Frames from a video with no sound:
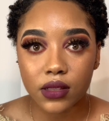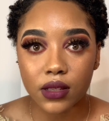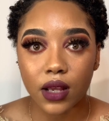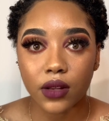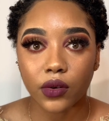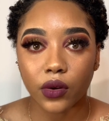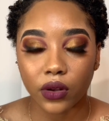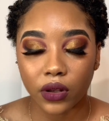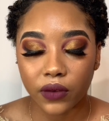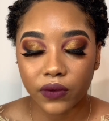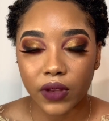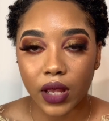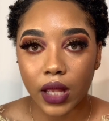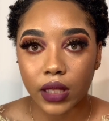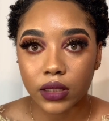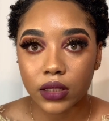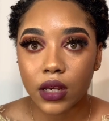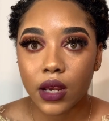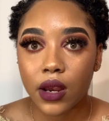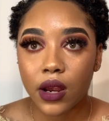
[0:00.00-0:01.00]
and all of that.
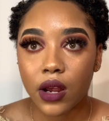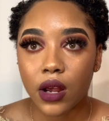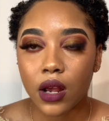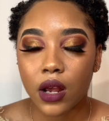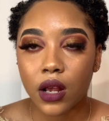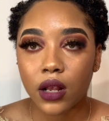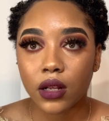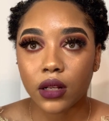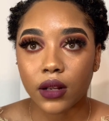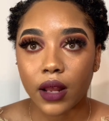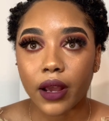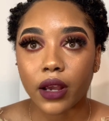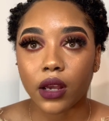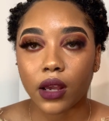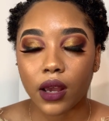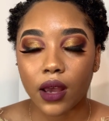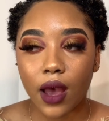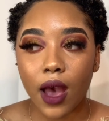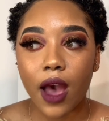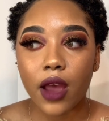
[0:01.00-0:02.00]

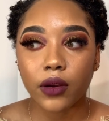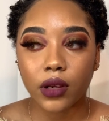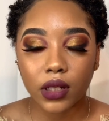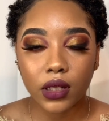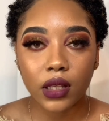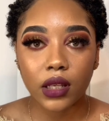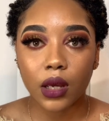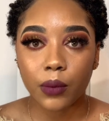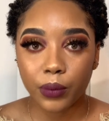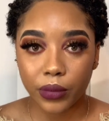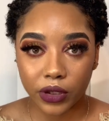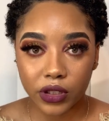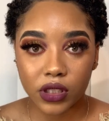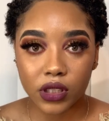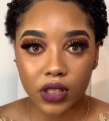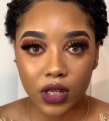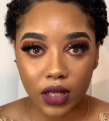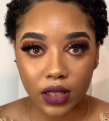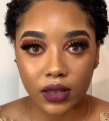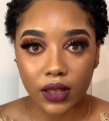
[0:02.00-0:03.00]
Like I really
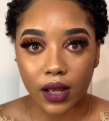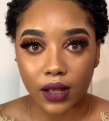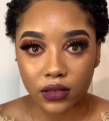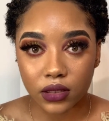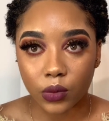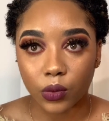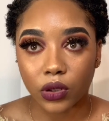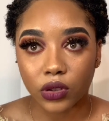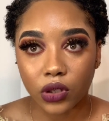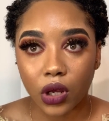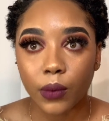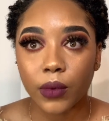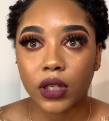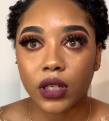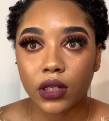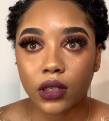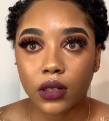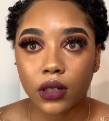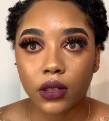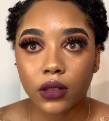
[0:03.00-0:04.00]
appreciate that about
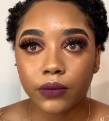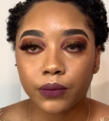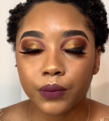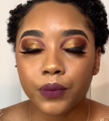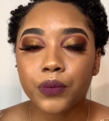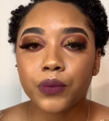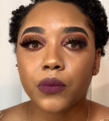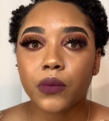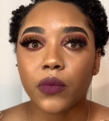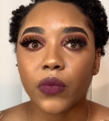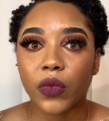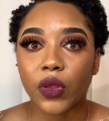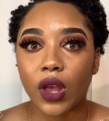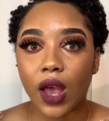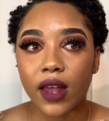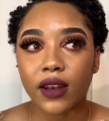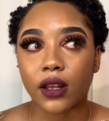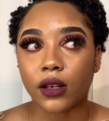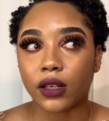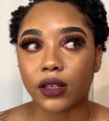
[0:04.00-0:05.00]
Dominica,
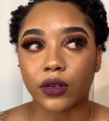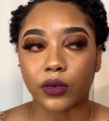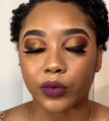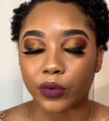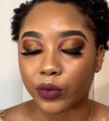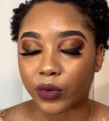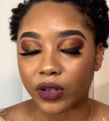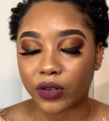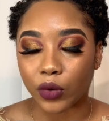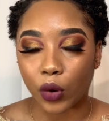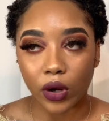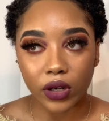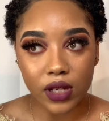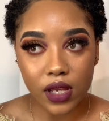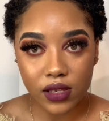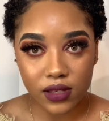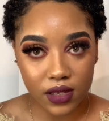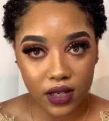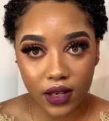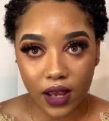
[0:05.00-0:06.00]
and I
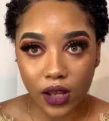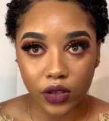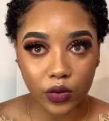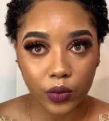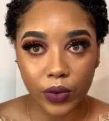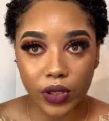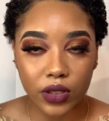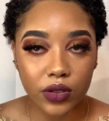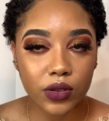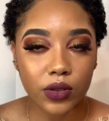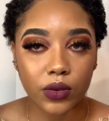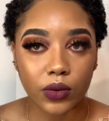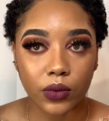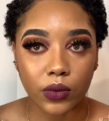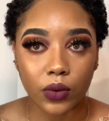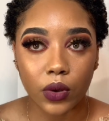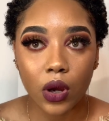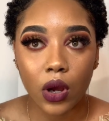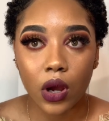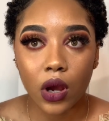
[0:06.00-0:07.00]
honestly can't wait
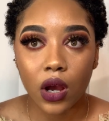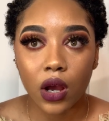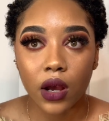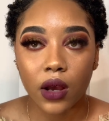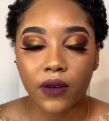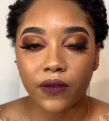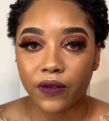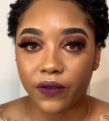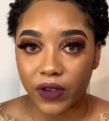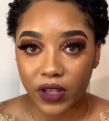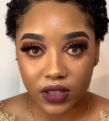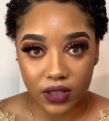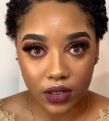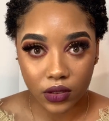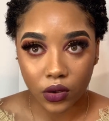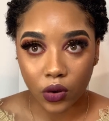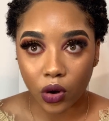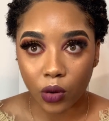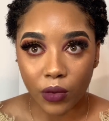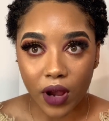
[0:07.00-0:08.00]
to visit
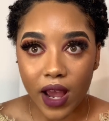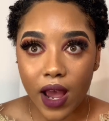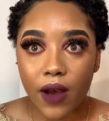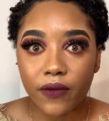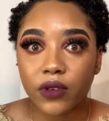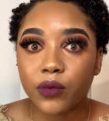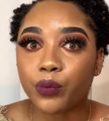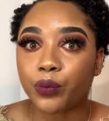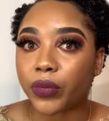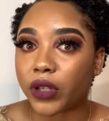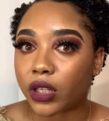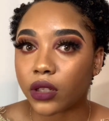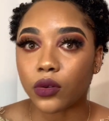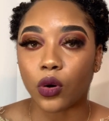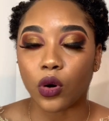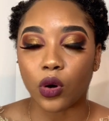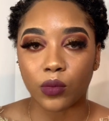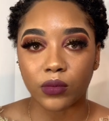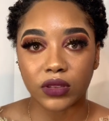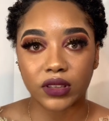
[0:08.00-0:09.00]
home. I haven't been
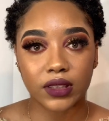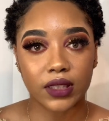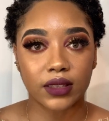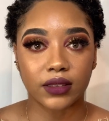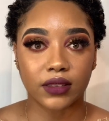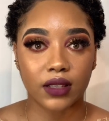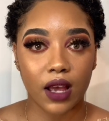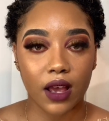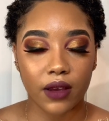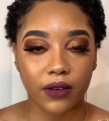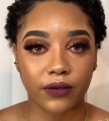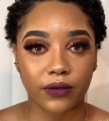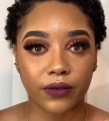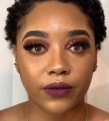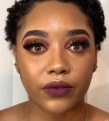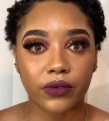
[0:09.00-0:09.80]
home since I've